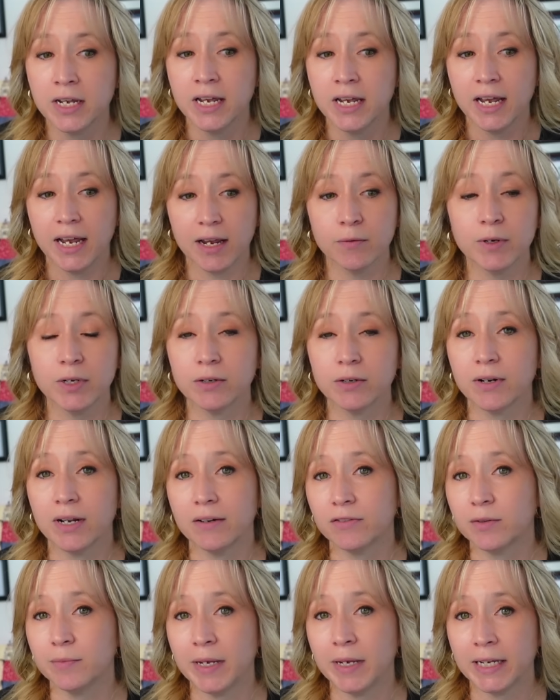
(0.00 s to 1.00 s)
and we don't have
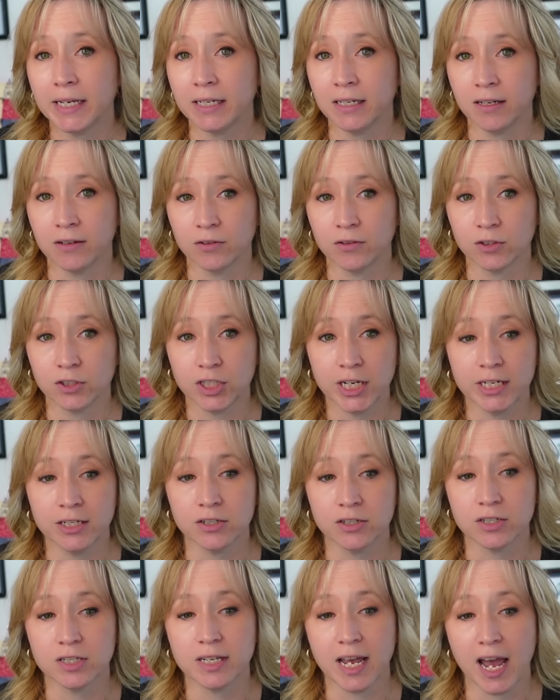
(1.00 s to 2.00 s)
to make any other
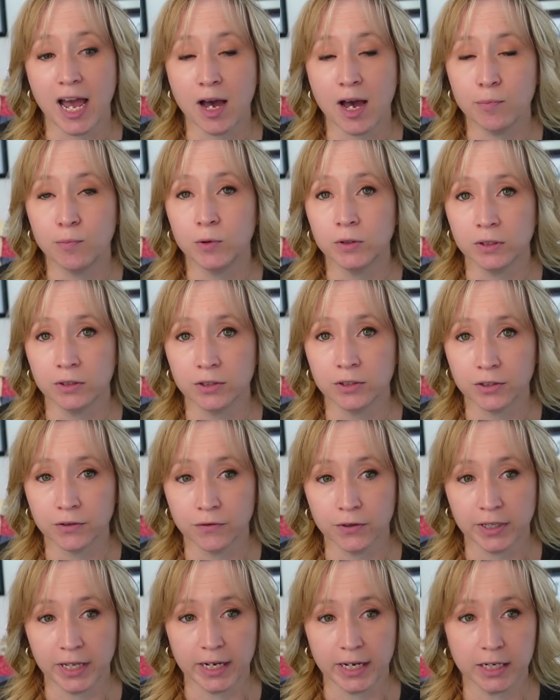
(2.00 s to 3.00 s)
changes. The app will look for
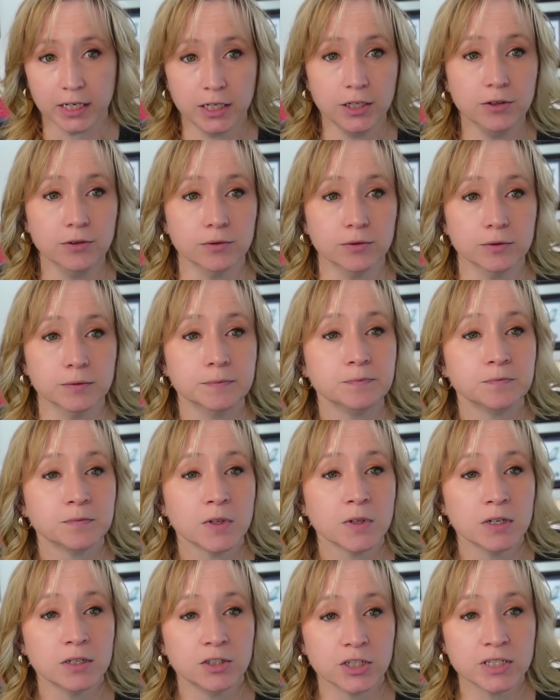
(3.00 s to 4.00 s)
that cue.
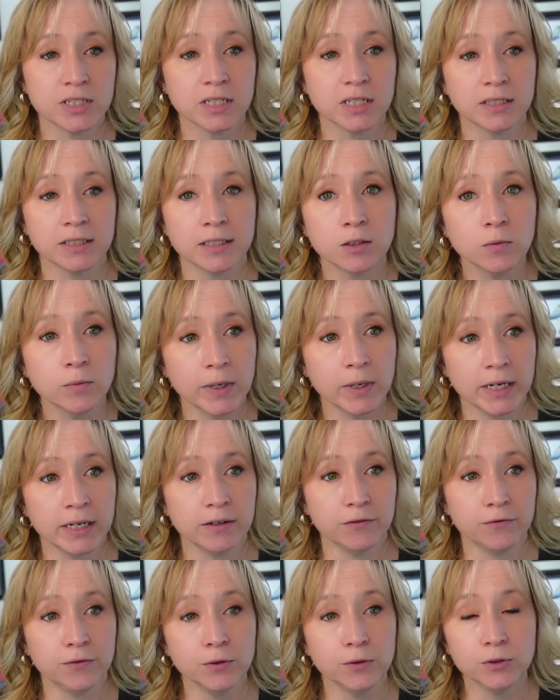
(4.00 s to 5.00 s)
Just a little way to
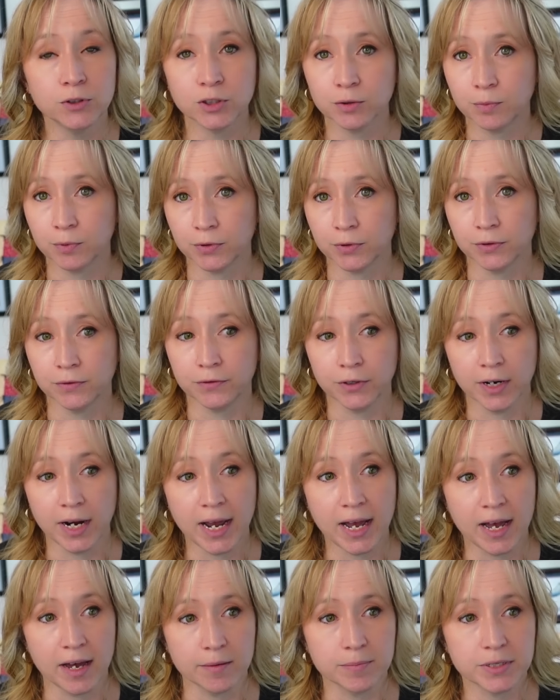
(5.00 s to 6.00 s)
future-proof your
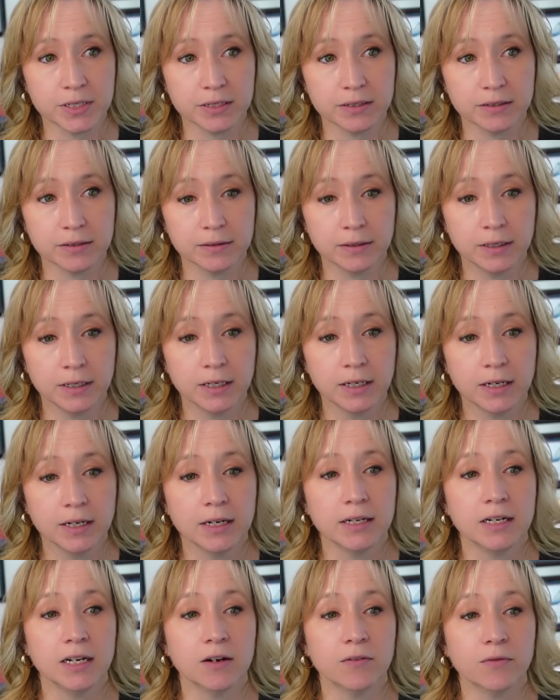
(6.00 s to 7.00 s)
apps.
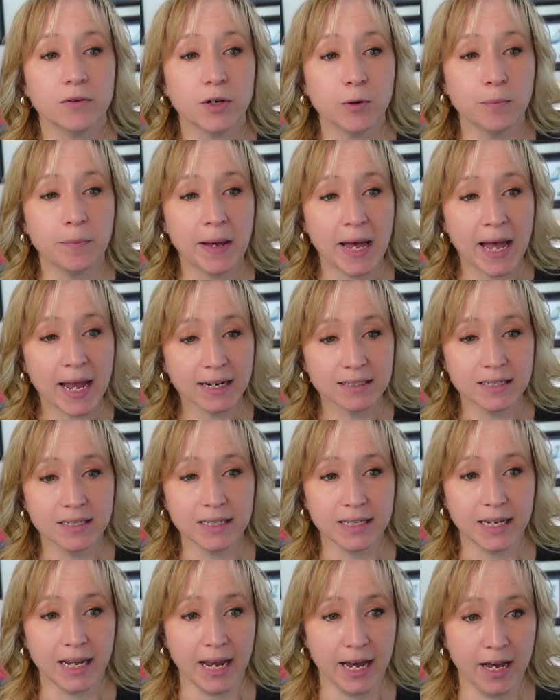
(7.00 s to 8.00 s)
Now, if we go back to
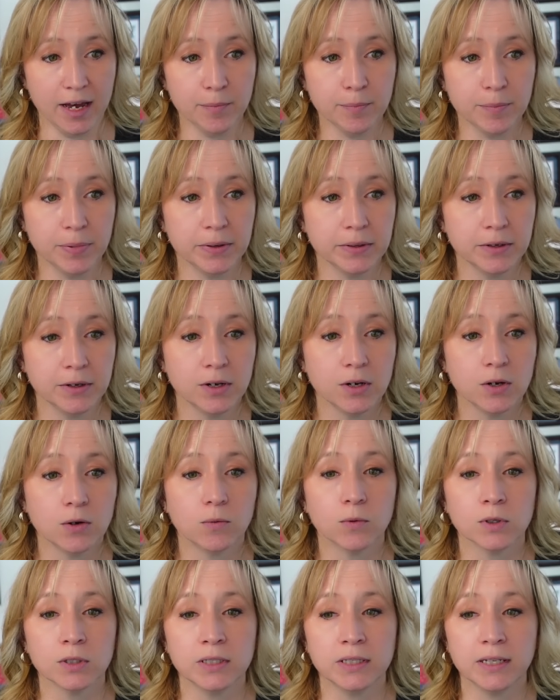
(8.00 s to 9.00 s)
the app,
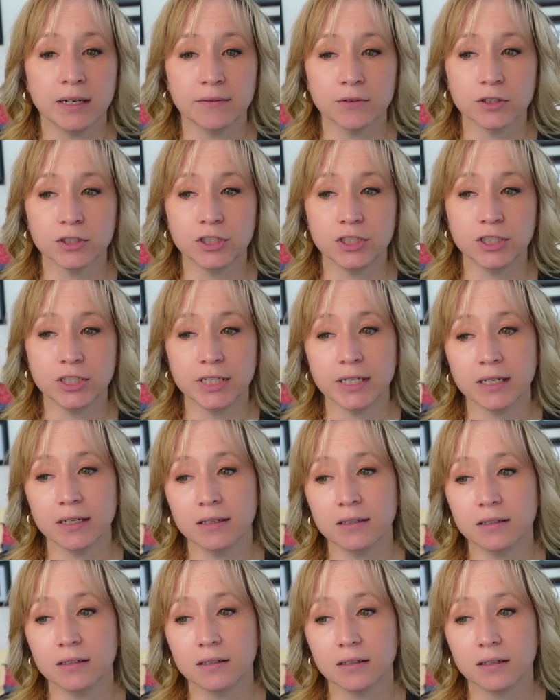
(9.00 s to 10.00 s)
we're leveraging